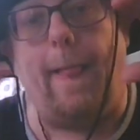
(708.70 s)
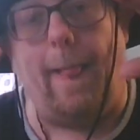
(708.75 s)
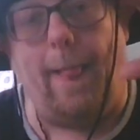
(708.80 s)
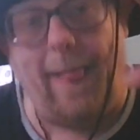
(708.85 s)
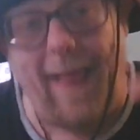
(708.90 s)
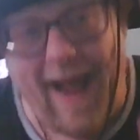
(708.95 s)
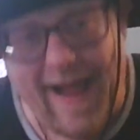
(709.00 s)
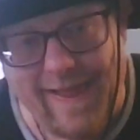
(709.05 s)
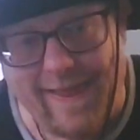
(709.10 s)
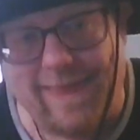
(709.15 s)

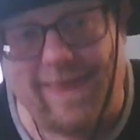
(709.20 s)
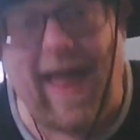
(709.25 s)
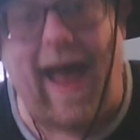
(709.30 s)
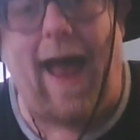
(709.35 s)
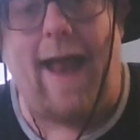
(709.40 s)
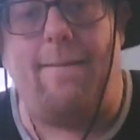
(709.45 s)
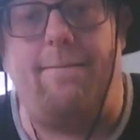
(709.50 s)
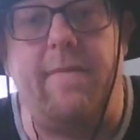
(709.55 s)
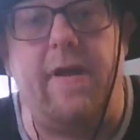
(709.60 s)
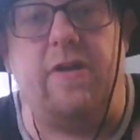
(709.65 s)
Let
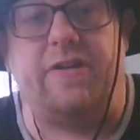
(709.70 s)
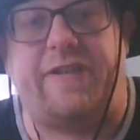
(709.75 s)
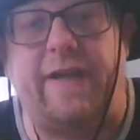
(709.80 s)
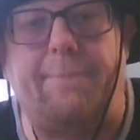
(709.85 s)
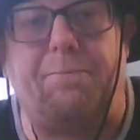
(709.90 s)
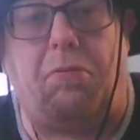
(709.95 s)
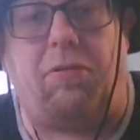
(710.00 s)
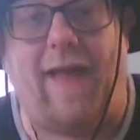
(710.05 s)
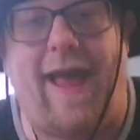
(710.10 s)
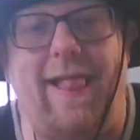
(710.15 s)
that
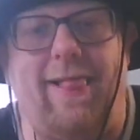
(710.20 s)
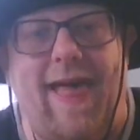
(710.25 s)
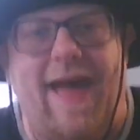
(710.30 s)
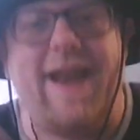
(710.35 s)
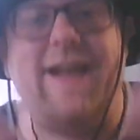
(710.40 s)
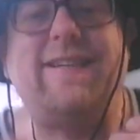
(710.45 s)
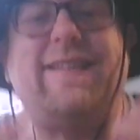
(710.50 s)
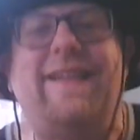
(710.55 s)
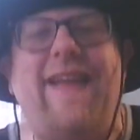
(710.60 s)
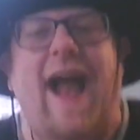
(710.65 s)
music play.
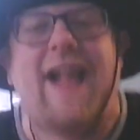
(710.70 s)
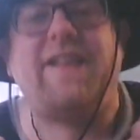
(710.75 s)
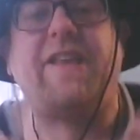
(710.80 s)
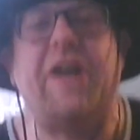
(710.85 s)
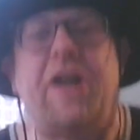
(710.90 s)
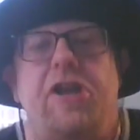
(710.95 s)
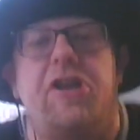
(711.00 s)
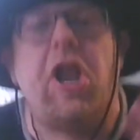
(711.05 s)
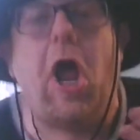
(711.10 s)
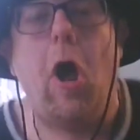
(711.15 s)
Let us get
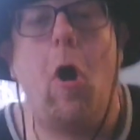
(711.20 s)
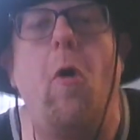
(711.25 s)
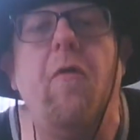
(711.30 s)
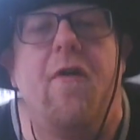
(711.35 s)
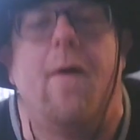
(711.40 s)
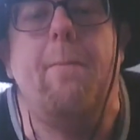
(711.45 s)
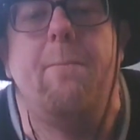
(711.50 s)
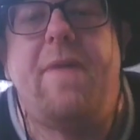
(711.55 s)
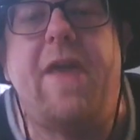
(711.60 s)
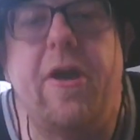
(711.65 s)
to know
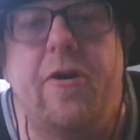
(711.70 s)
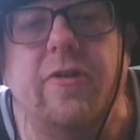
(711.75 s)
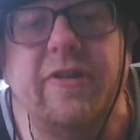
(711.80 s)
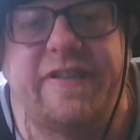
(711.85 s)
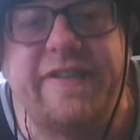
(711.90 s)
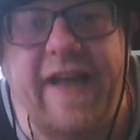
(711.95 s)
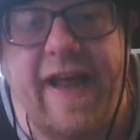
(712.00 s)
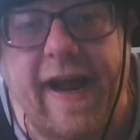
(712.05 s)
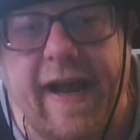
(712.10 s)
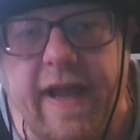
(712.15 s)
the
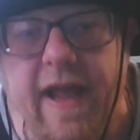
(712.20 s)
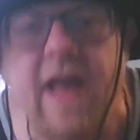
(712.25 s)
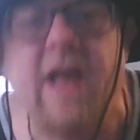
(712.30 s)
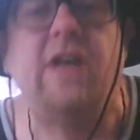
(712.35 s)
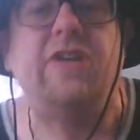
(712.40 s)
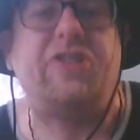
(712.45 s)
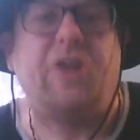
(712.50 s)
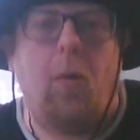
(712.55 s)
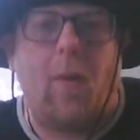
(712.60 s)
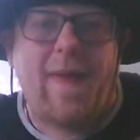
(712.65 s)
music.
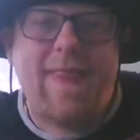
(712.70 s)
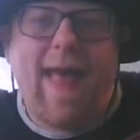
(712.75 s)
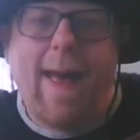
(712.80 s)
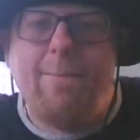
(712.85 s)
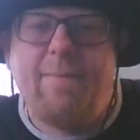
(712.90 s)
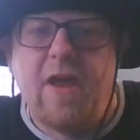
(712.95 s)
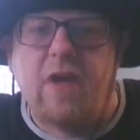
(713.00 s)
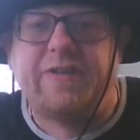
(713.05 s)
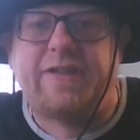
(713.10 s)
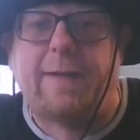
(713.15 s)
So when
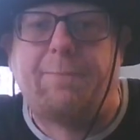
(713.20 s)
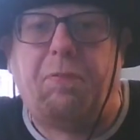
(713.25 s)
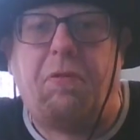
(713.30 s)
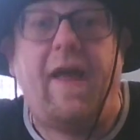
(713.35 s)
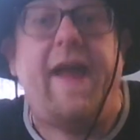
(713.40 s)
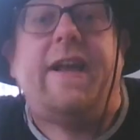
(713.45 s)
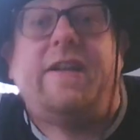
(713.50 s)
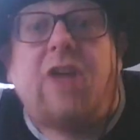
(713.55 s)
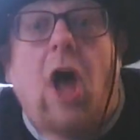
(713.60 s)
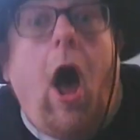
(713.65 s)
that music
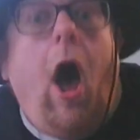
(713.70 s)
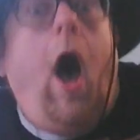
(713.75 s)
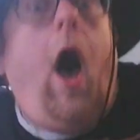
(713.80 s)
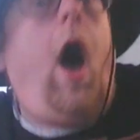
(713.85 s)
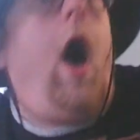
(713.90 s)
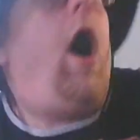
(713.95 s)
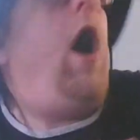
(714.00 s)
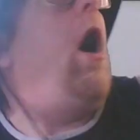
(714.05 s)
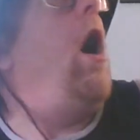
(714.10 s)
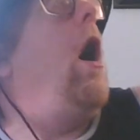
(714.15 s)
plays,
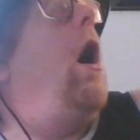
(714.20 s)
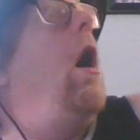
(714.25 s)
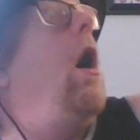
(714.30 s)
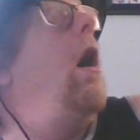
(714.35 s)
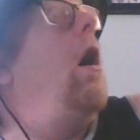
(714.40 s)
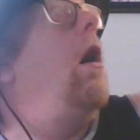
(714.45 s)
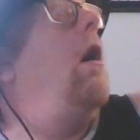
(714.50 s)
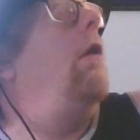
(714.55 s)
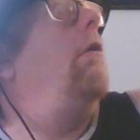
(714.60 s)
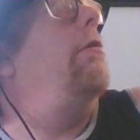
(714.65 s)

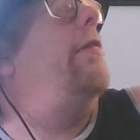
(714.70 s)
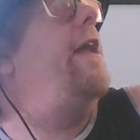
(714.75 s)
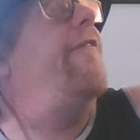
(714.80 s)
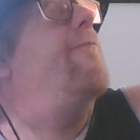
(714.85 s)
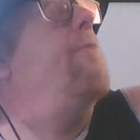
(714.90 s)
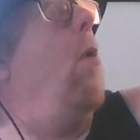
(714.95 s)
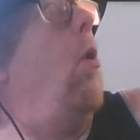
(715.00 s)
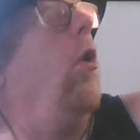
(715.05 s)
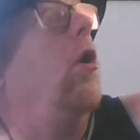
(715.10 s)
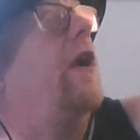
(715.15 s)

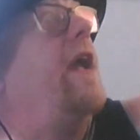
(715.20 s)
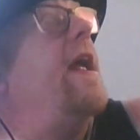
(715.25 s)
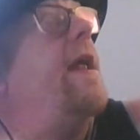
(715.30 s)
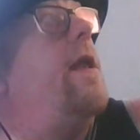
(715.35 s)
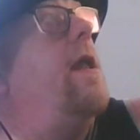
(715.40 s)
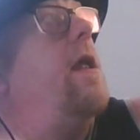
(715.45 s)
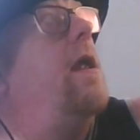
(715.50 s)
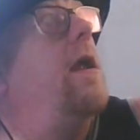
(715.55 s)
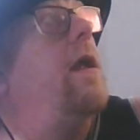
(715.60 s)
Liv Morgan.